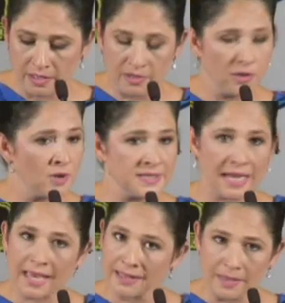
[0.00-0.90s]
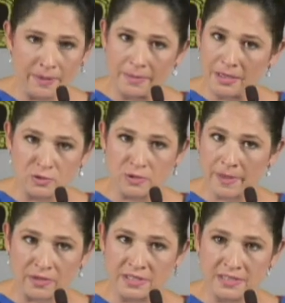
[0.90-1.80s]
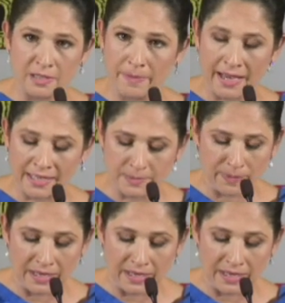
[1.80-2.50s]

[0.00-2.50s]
Illinois has had late payment interest penalties in the past,